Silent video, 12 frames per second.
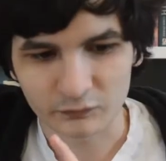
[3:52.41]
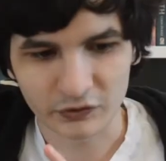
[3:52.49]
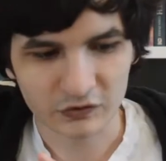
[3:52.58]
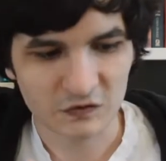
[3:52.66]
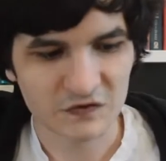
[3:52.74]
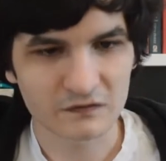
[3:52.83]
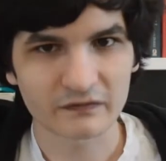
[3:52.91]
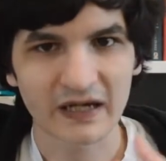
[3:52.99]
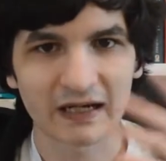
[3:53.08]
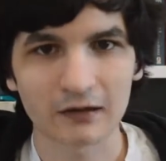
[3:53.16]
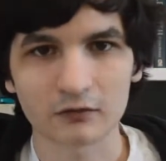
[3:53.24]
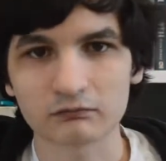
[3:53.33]
because of
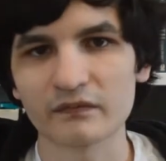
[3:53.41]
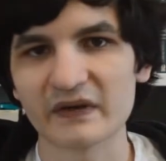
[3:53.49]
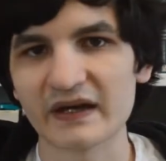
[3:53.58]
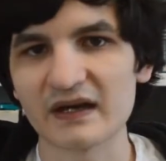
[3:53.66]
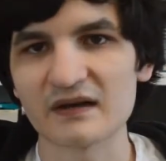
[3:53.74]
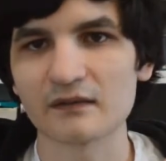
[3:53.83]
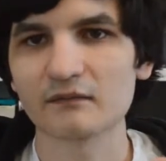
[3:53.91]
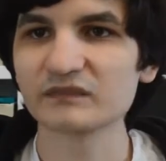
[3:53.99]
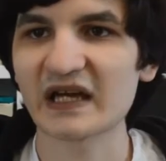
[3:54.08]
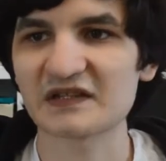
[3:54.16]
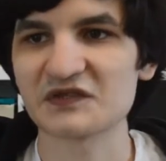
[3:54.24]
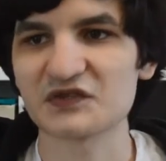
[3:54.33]
how their
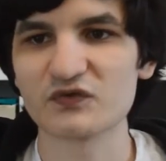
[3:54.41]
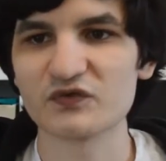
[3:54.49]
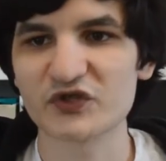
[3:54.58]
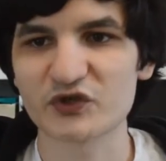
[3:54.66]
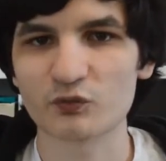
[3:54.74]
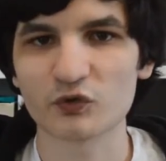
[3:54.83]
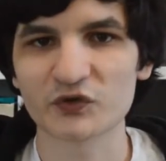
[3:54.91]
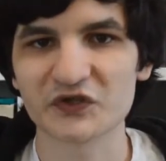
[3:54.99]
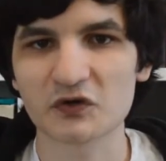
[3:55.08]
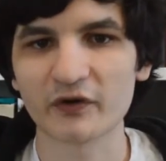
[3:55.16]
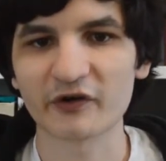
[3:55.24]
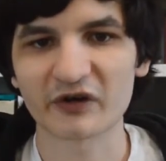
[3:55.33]
attitudes towards
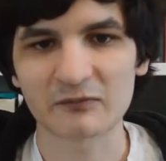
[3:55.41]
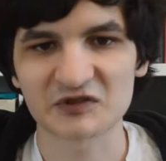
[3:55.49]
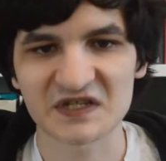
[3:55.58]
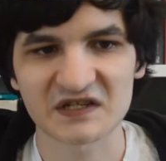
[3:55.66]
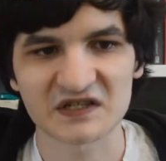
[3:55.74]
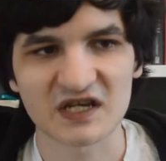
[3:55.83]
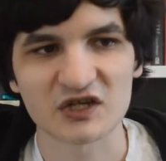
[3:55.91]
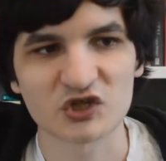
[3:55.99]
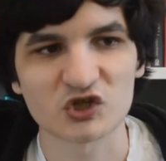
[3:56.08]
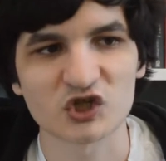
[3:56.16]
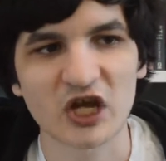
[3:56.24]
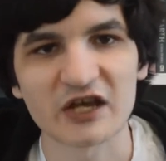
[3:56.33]
queer
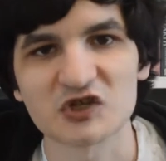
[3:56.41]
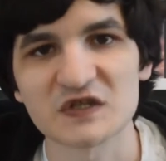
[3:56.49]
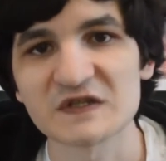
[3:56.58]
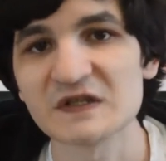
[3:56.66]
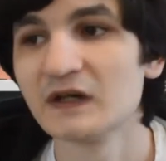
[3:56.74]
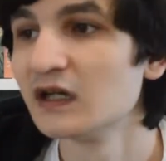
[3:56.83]
representation changes.